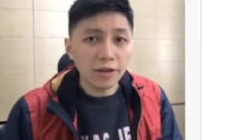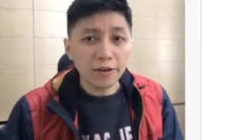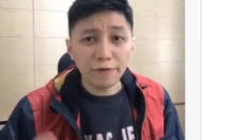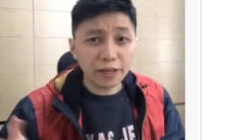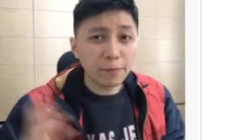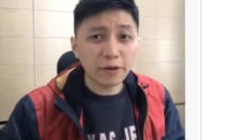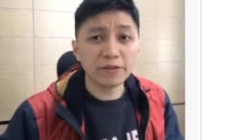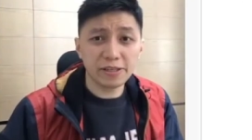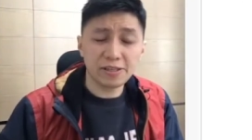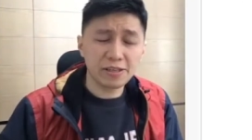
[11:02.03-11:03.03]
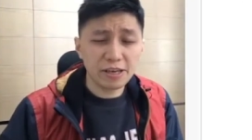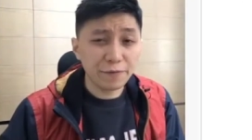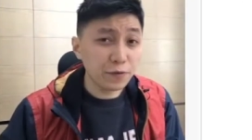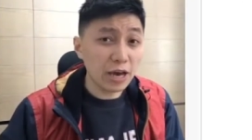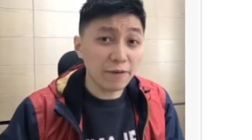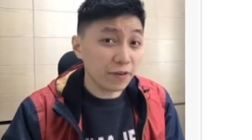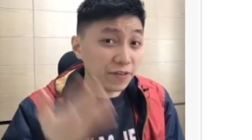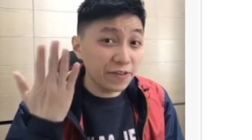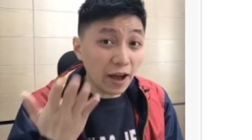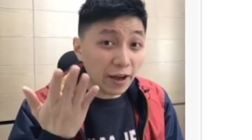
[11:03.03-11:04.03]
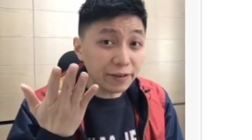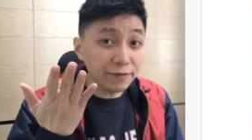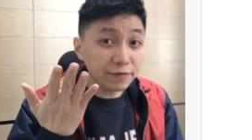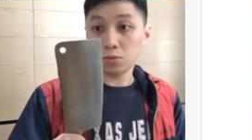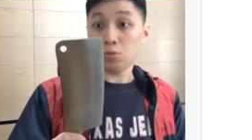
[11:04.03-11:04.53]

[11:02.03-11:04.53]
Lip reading: Think about this. If you have a knife